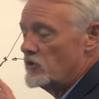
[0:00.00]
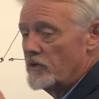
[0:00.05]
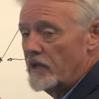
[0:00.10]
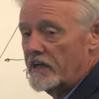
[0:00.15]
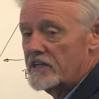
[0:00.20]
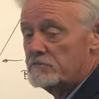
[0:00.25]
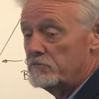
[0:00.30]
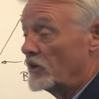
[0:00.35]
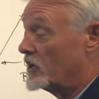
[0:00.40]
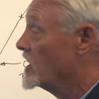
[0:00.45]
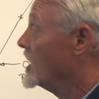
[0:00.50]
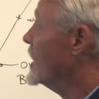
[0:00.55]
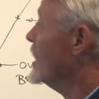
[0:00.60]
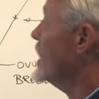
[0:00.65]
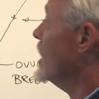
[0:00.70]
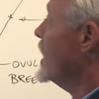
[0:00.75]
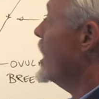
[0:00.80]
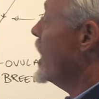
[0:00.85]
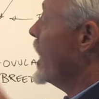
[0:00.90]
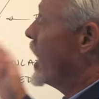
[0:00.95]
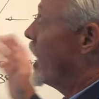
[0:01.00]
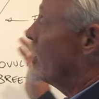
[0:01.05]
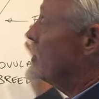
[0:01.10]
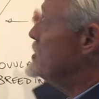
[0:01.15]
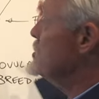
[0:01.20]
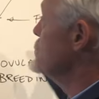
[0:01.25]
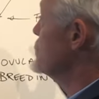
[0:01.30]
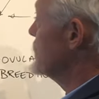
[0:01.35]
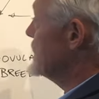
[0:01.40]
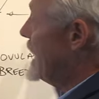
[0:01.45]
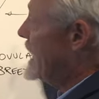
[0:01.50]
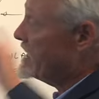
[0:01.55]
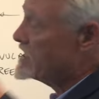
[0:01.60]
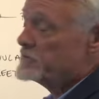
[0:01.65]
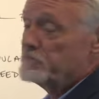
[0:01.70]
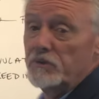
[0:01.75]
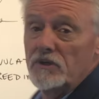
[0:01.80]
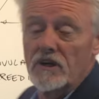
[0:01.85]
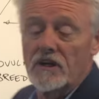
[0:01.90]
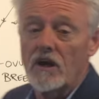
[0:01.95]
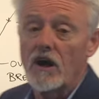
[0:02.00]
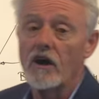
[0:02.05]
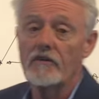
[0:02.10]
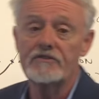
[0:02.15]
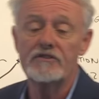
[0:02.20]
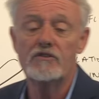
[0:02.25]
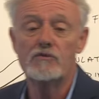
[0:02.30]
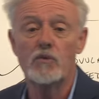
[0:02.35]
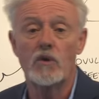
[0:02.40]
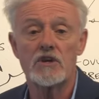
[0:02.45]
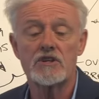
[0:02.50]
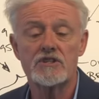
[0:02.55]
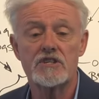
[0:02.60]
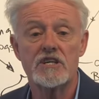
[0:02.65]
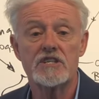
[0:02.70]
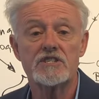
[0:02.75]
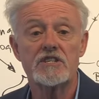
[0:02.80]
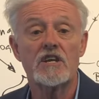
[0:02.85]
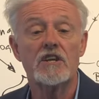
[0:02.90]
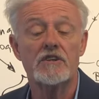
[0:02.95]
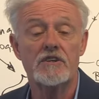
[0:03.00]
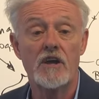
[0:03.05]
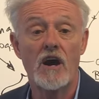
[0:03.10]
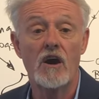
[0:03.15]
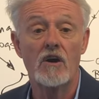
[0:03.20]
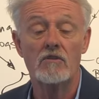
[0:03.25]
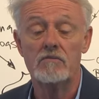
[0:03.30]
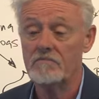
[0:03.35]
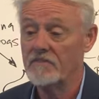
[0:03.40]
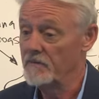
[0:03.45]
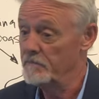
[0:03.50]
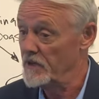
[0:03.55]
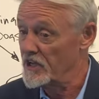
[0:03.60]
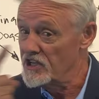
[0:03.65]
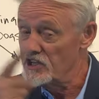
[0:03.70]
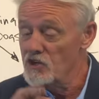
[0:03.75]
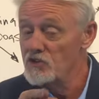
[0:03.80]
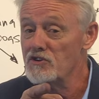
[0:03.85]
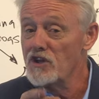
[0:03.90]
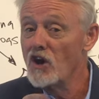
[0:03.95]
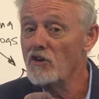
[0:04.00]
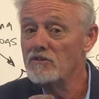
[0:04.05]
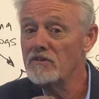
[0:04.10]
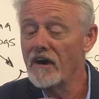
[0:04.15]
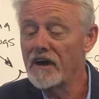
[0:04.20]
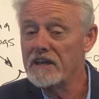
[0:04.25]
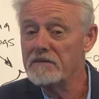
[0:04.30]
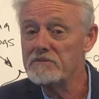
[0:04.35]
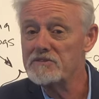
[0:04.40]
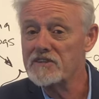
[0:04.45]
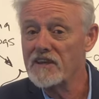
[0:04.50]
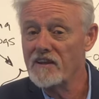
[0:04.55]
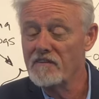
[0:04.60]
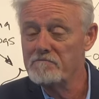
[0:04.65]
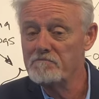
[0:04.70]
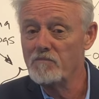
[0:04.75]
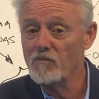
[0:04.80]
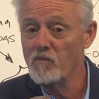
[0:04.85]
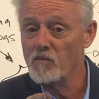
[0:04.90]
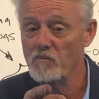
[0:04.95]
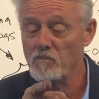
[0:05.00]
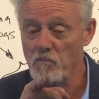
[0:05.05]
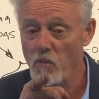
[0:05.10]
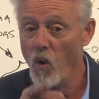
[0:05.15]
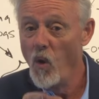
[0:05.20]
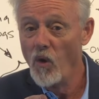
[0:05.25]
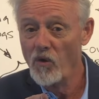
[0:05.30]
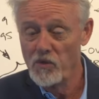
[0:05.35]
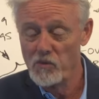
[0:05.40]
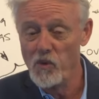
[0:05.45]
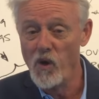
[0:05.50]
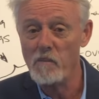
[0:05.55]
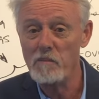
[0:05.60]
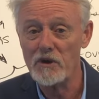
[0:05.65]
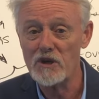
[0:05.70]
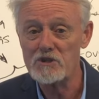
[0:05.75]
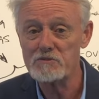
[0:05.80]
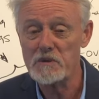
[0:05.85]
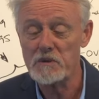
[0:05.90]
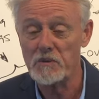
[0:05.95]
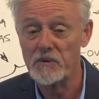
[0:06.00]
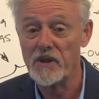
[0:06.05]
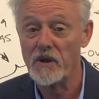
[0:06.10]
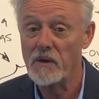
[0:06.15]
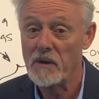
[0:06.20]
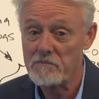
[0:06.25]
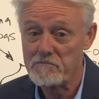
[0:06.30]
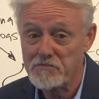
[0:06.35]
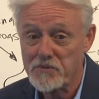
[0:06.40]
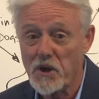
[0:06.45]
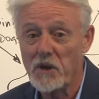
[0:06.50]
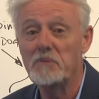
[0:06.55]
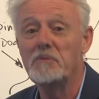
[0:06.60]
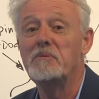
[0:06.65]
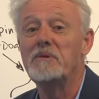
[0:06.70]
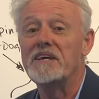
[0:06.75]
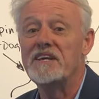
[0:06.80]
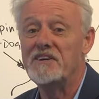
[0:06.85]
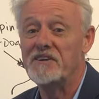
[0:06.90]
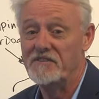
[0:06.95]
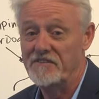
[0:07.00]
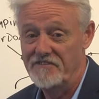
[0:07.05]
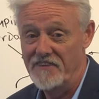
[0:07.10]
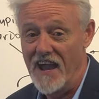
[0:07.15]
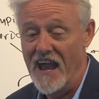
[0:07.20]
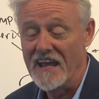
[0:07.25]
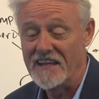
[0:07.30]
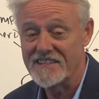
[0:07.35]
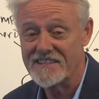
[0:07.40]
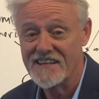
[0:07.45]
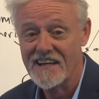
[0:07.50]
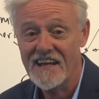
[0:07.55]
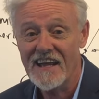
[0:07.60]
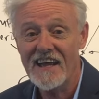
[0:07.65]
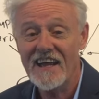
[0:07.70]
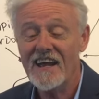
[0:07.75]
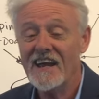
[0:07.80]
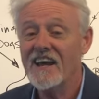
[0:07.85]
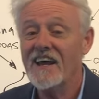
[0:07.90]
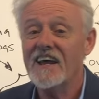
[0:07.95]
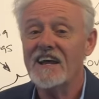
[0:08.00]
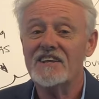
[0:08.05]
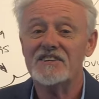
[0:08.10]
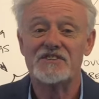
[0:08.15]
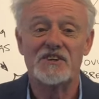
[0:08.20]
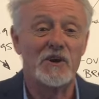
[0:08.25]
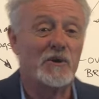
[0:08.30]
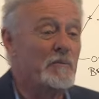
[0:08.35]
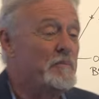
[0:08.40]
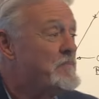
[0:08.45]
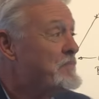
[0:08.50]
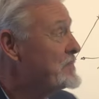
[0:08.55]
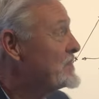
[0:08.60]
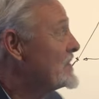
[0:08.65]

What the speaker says: you an expert. Are you an expert after you've watched this? No. But you know 90% of more than what most people know, and probably your vet. So